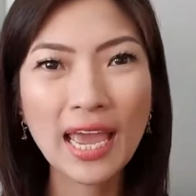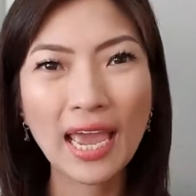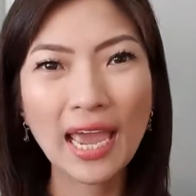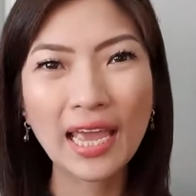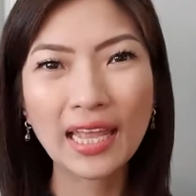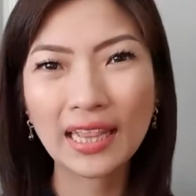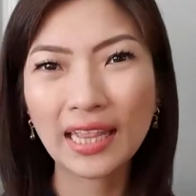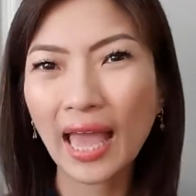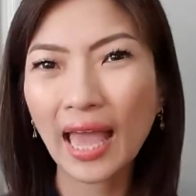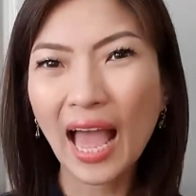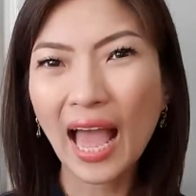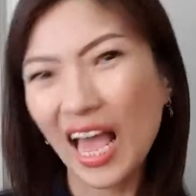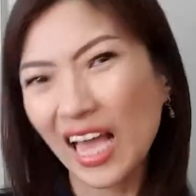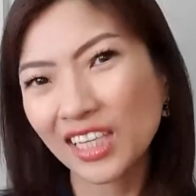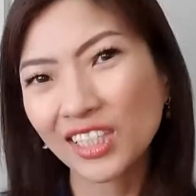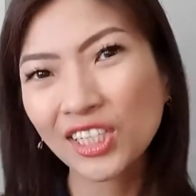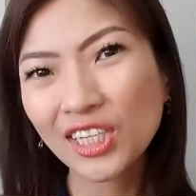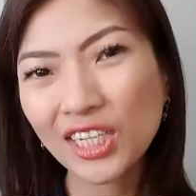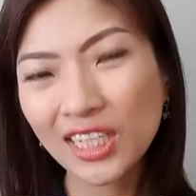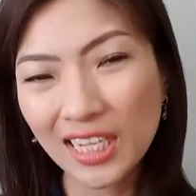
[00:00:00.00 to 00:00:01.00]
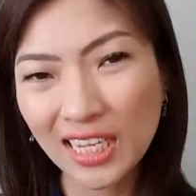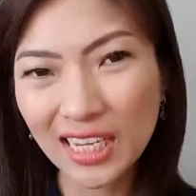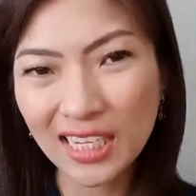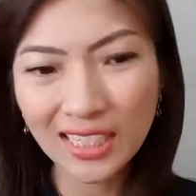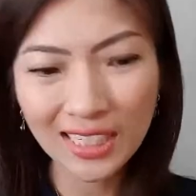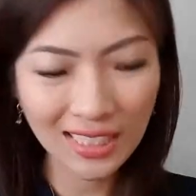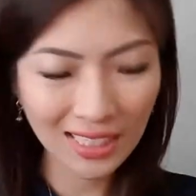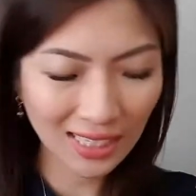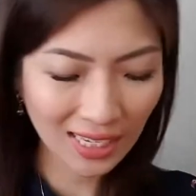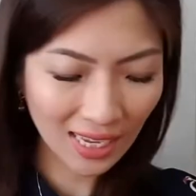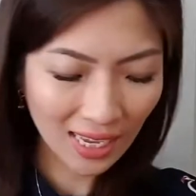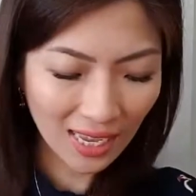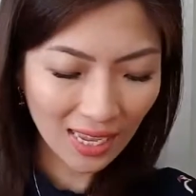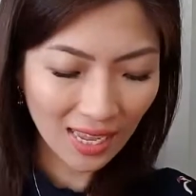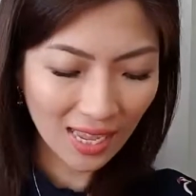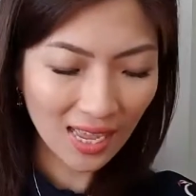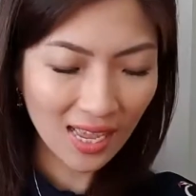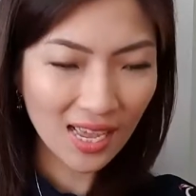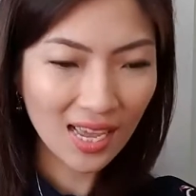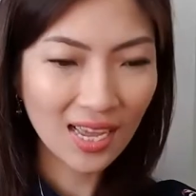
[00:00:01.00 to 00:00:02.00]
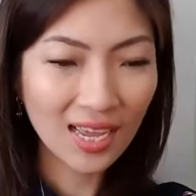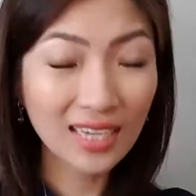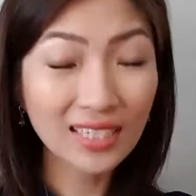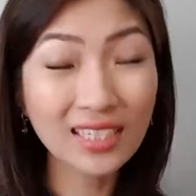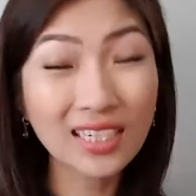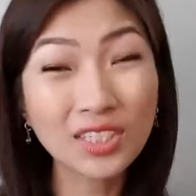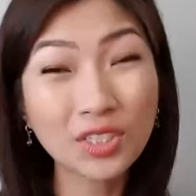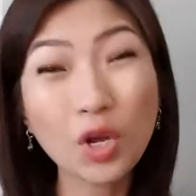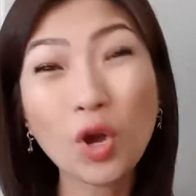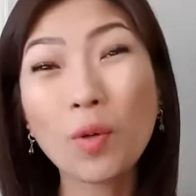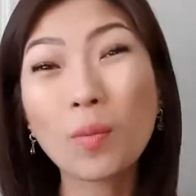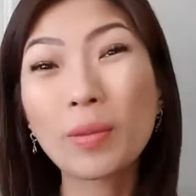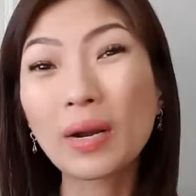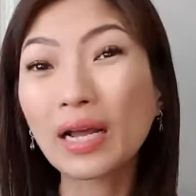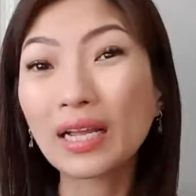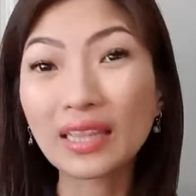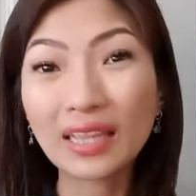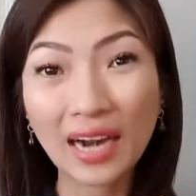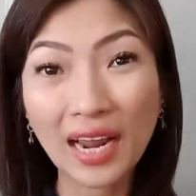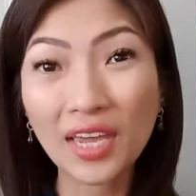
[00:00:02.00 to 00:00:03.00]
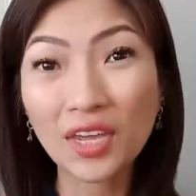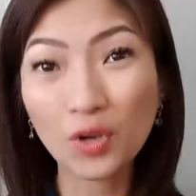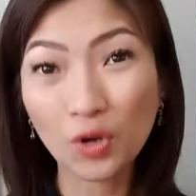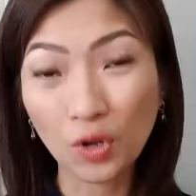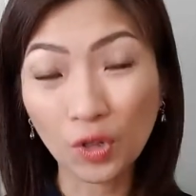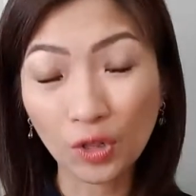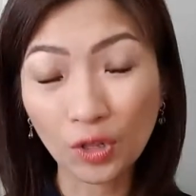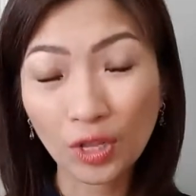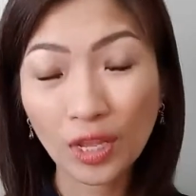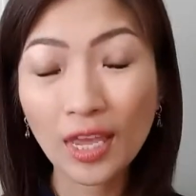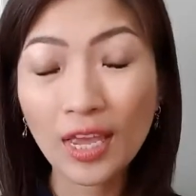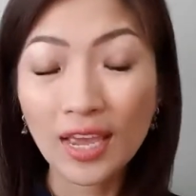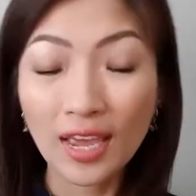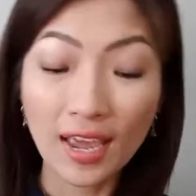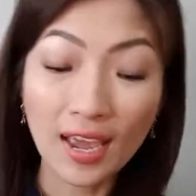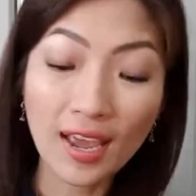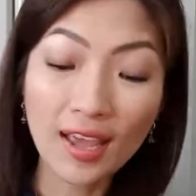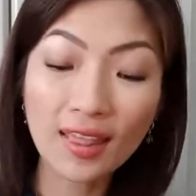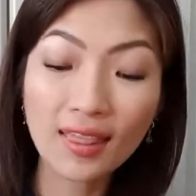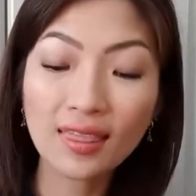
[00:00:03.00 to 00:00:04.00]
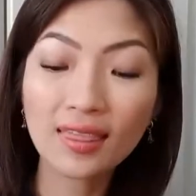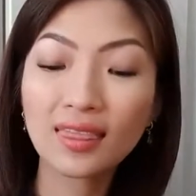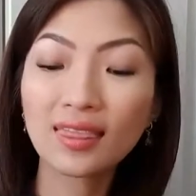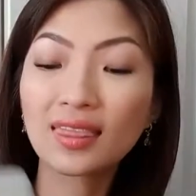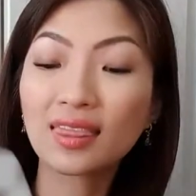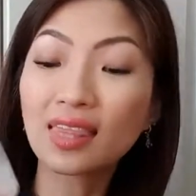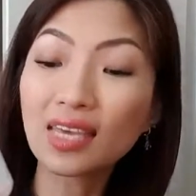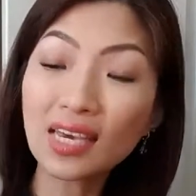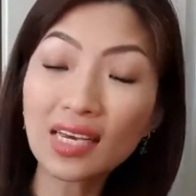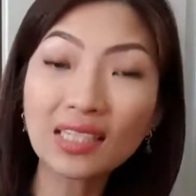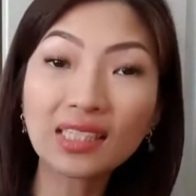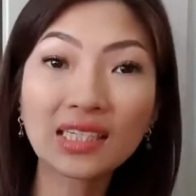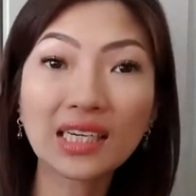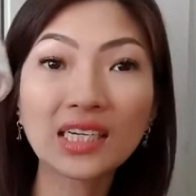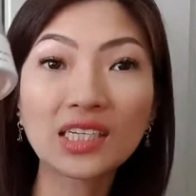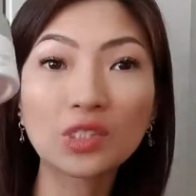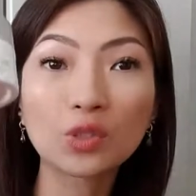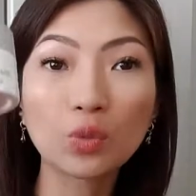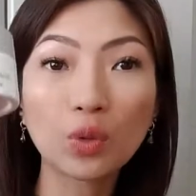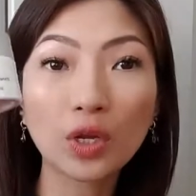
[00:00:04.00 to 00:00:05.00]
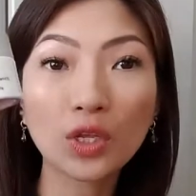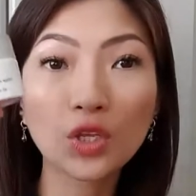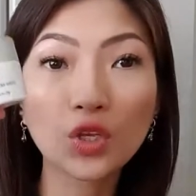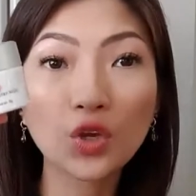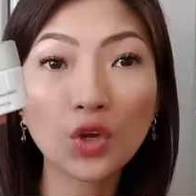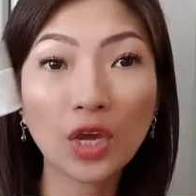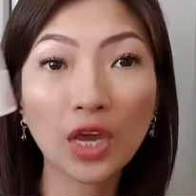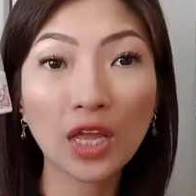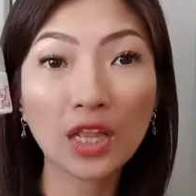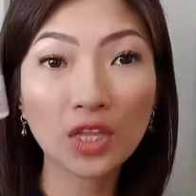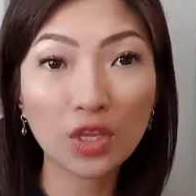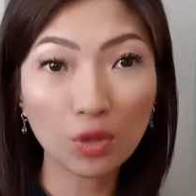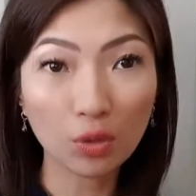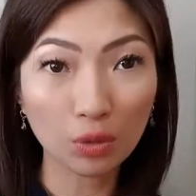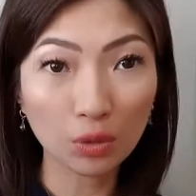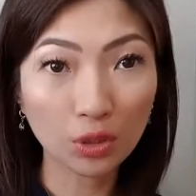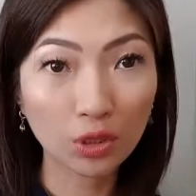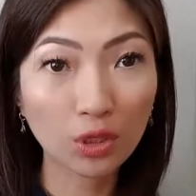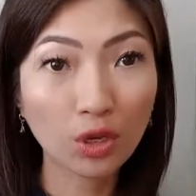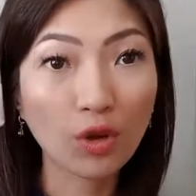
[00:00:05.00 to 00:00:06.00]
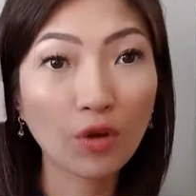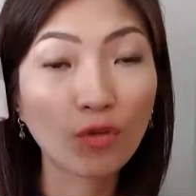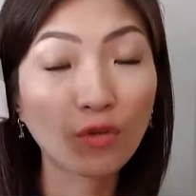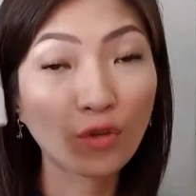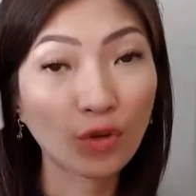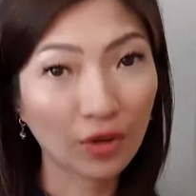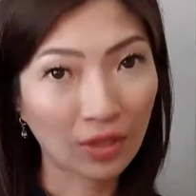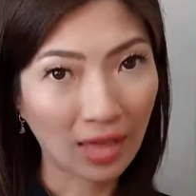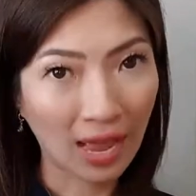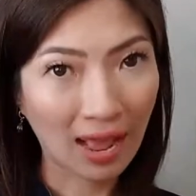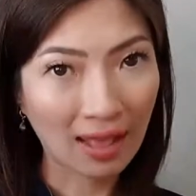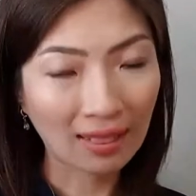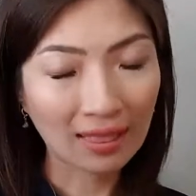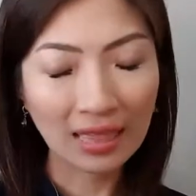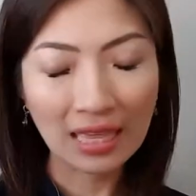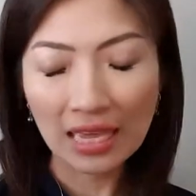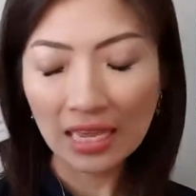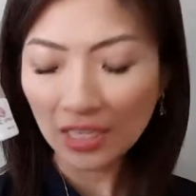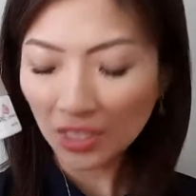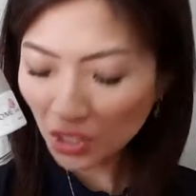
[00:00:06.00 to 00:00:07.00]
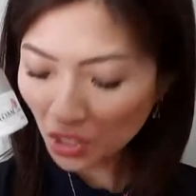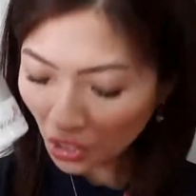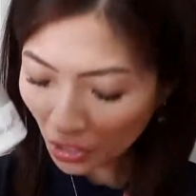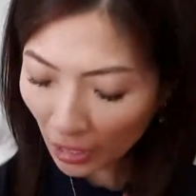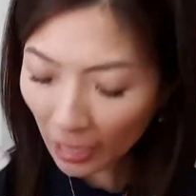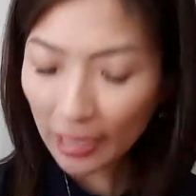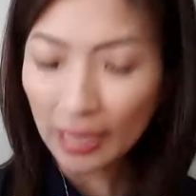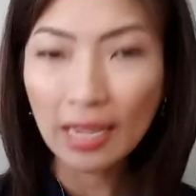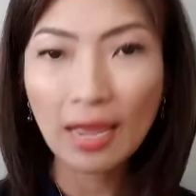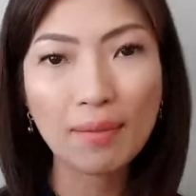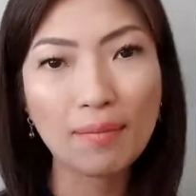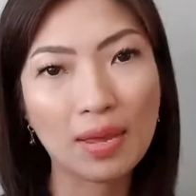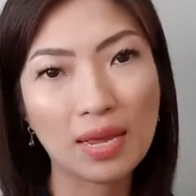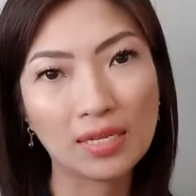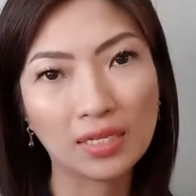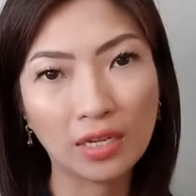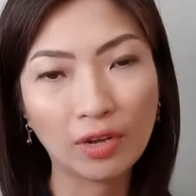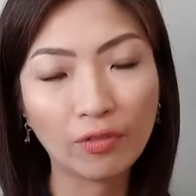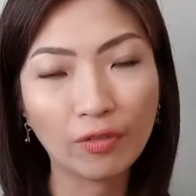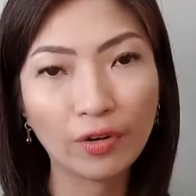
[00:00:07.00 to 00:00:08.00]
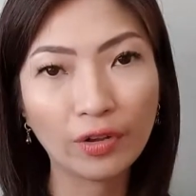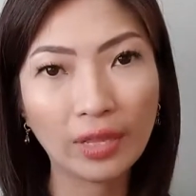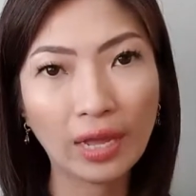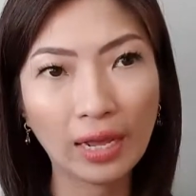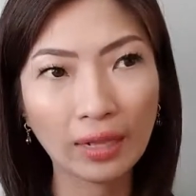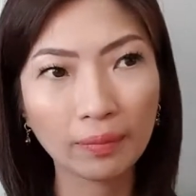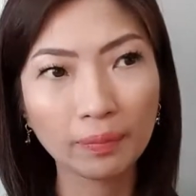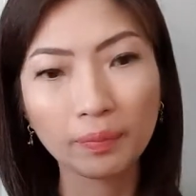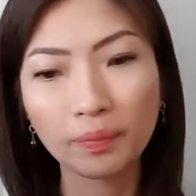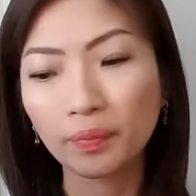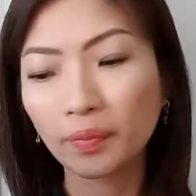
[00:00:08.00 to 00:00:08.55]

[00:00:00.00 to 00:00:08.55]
and ashy knees, kasi sobrang dry yun. And this is what you can use for that. It's really amazing for that.